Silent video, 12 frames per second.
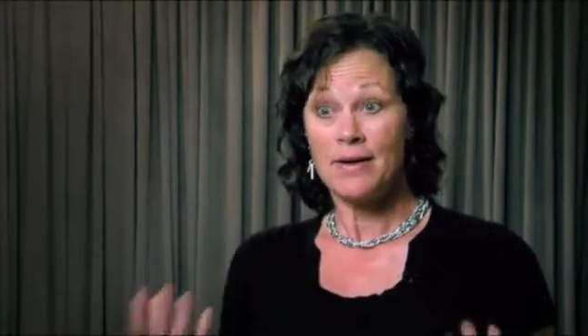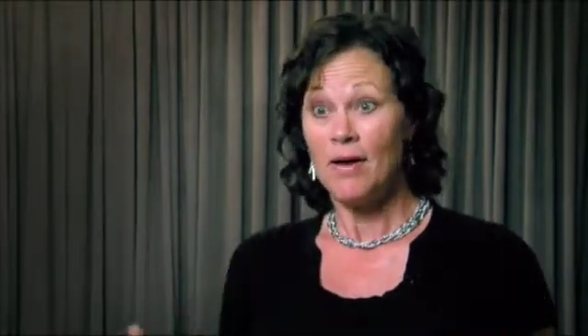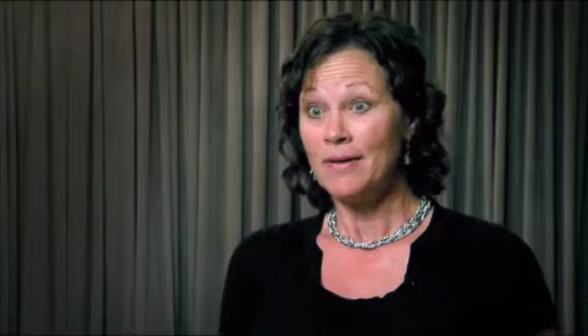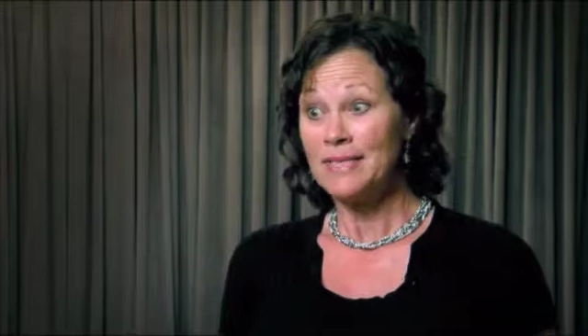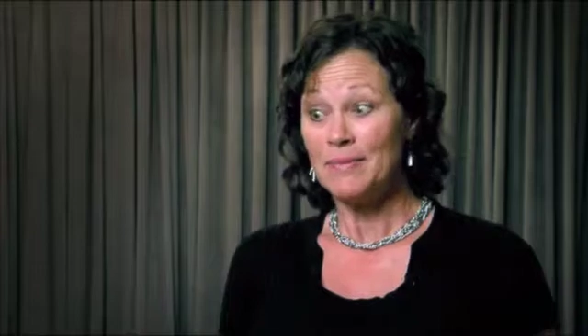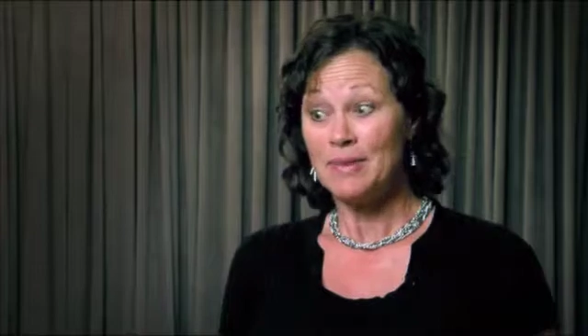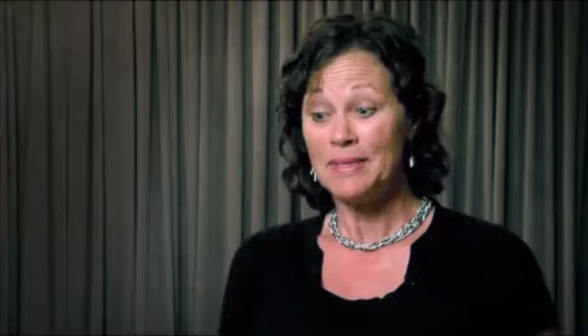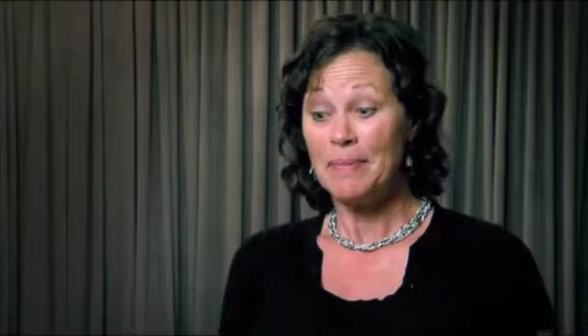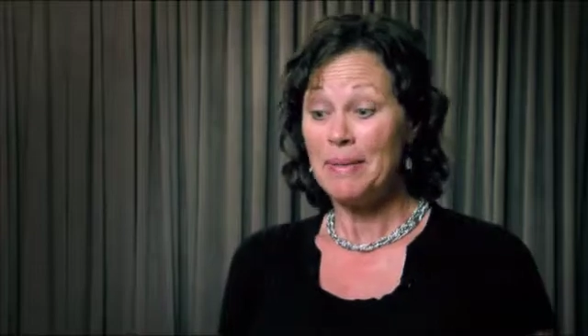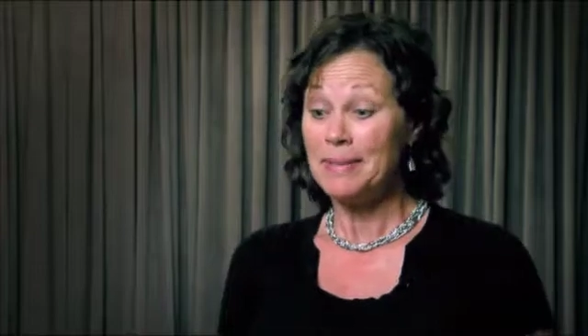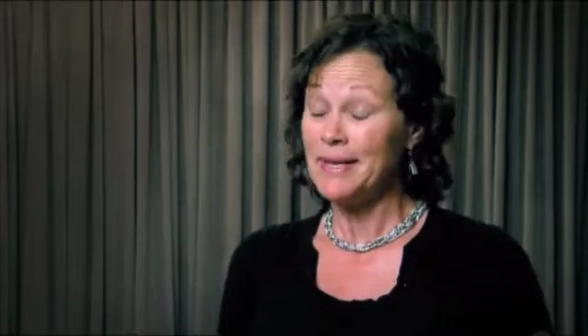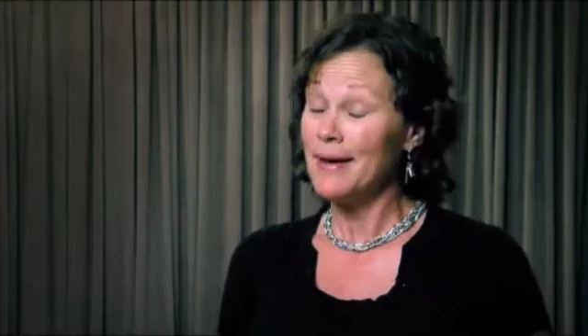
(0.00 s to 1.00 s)
calling someone's
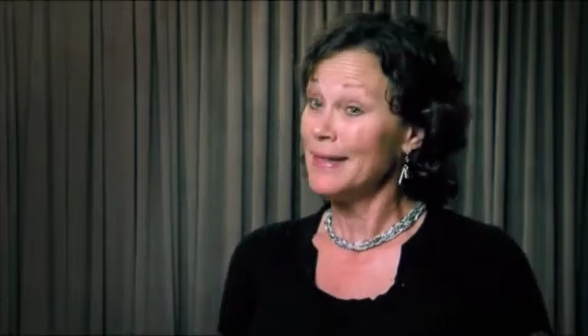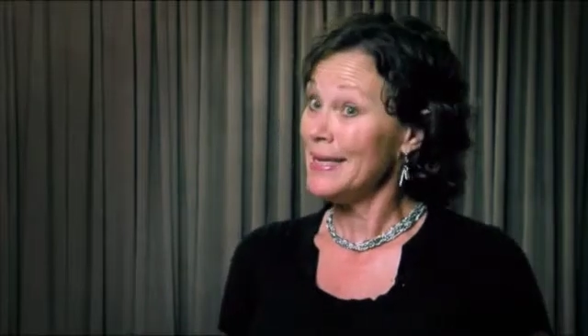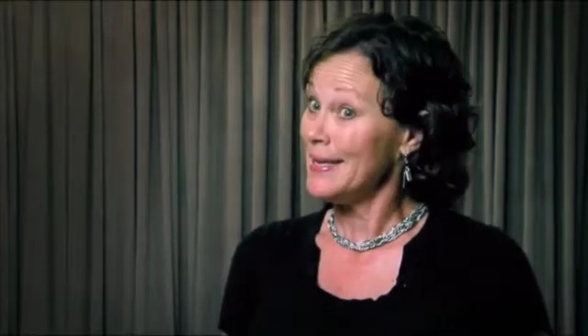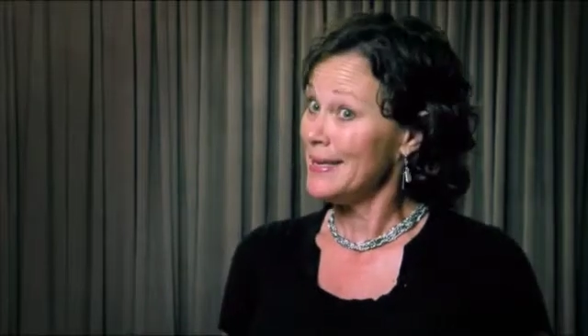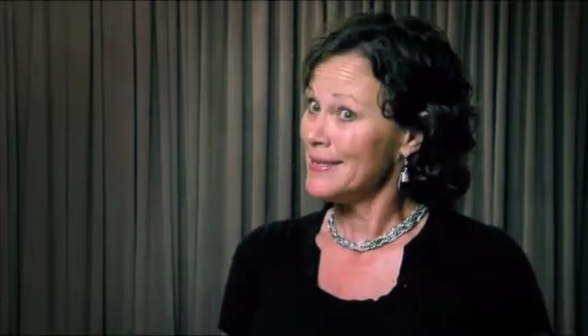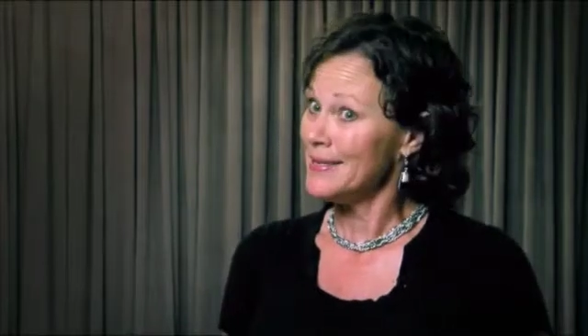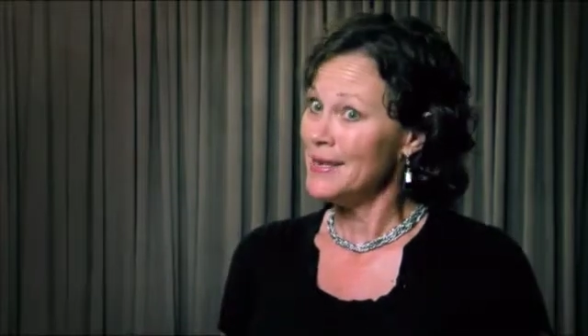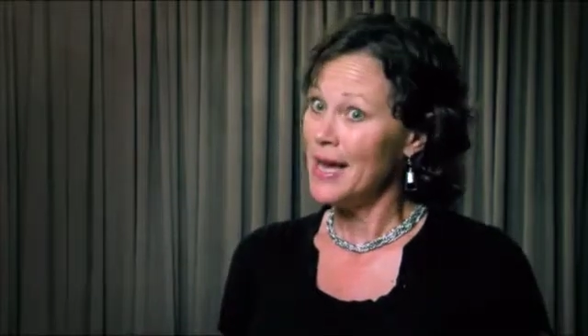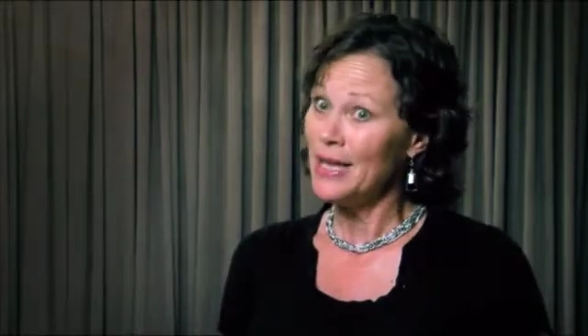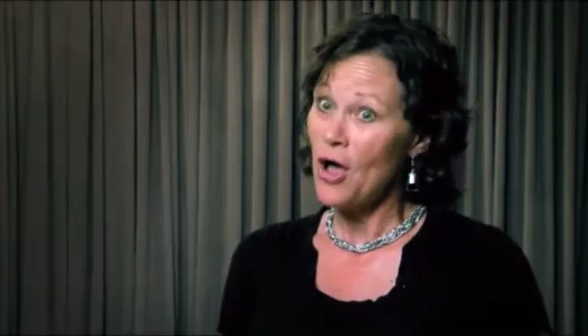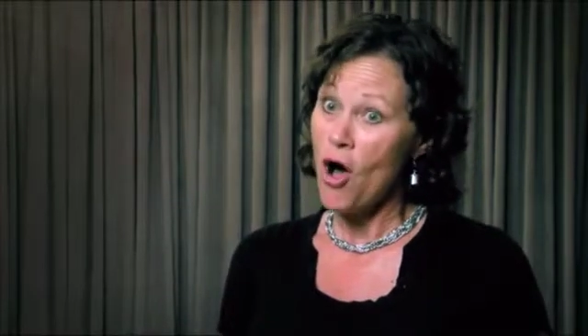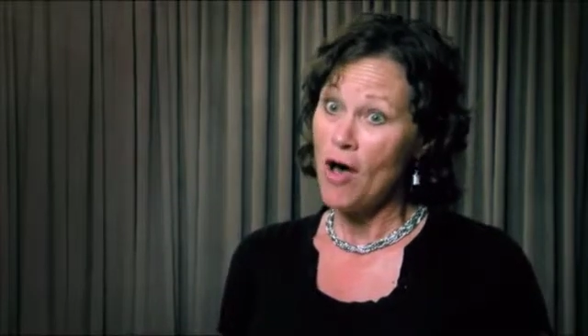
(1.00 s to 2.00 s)
baby's ugly is
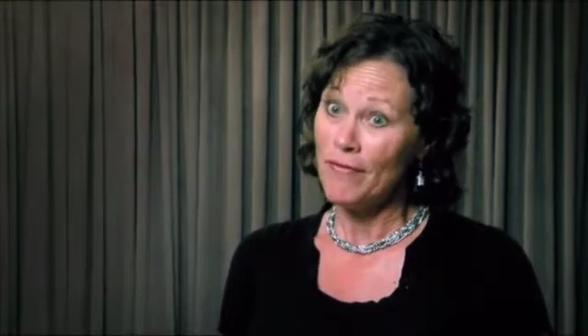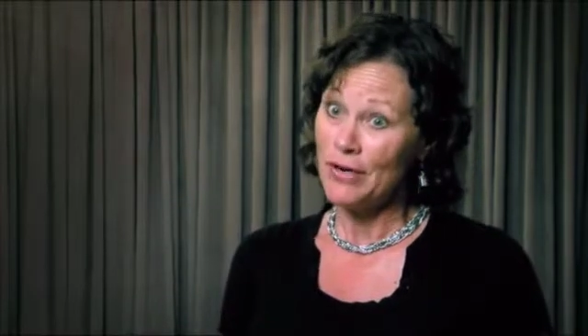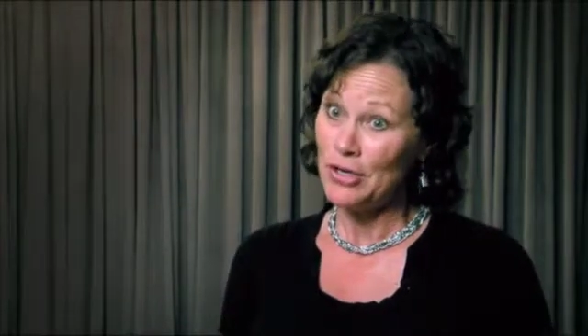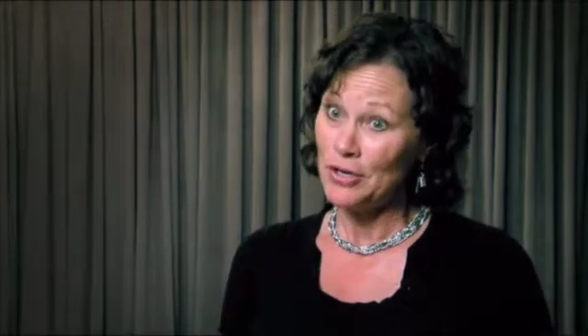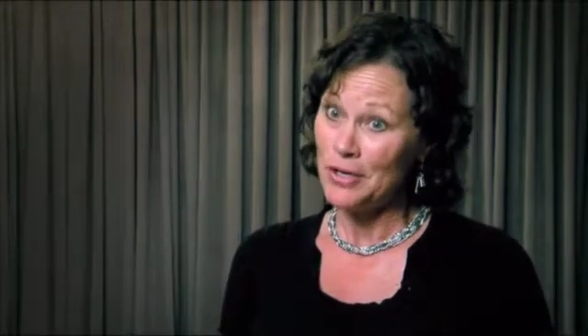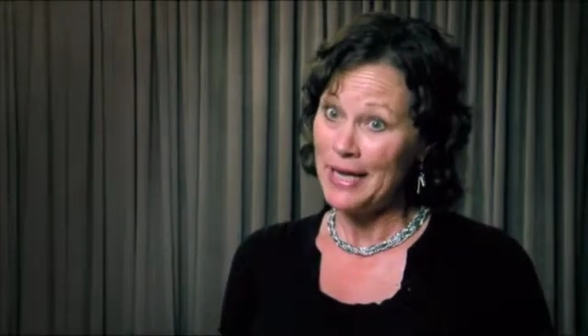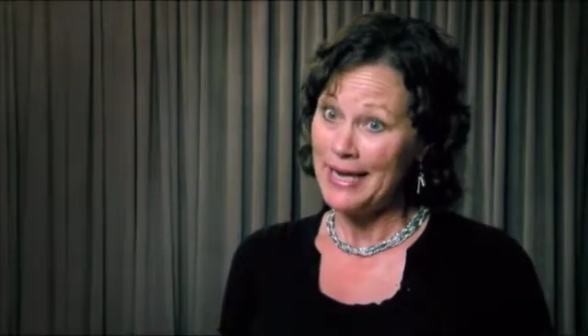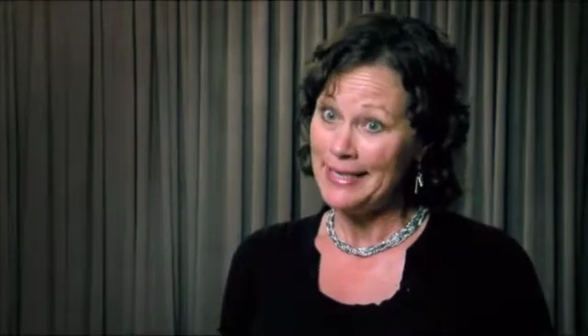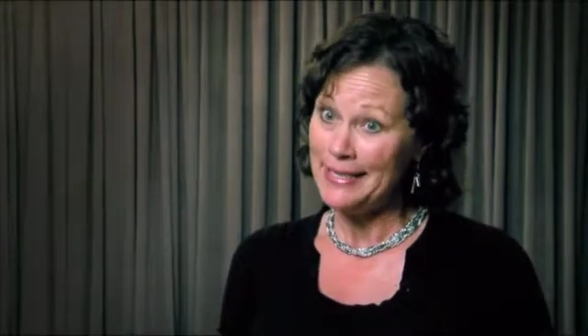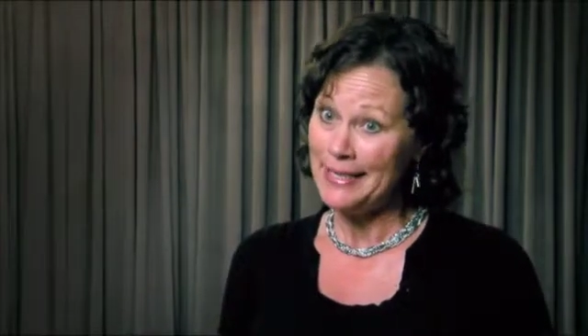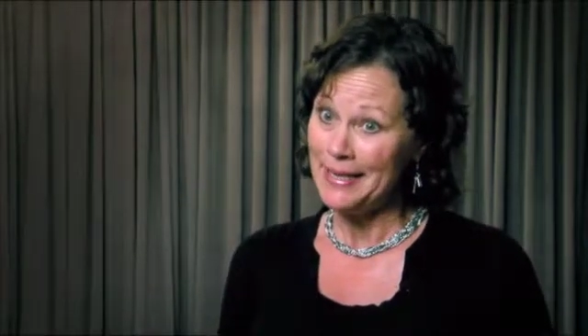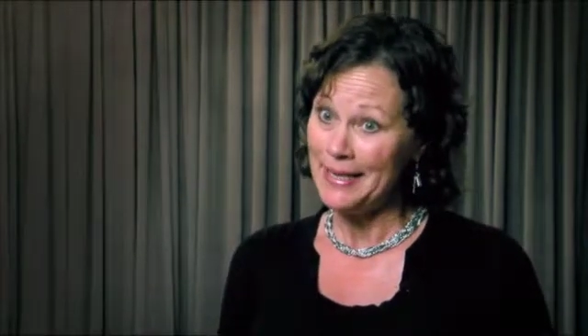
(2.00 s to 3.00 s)
not often a good
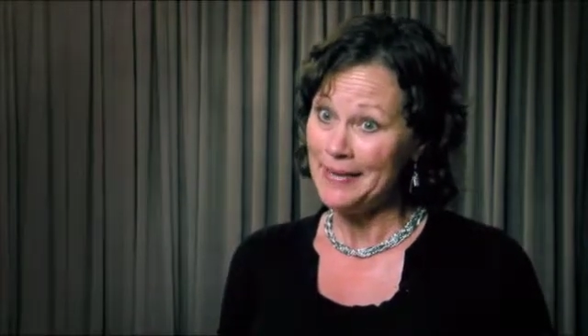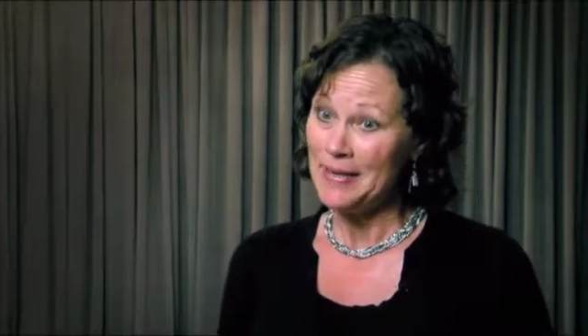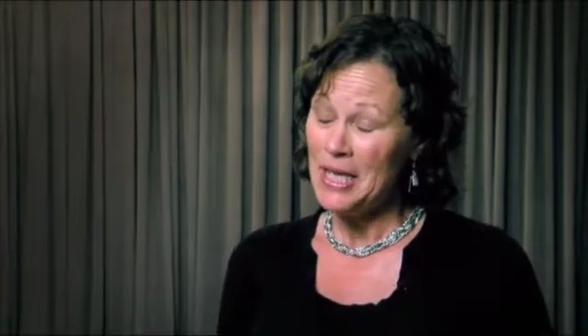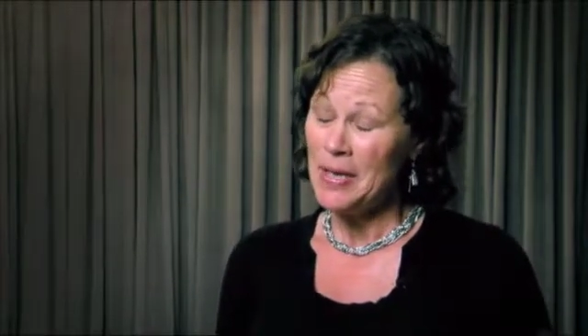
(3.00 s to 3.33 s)
idea.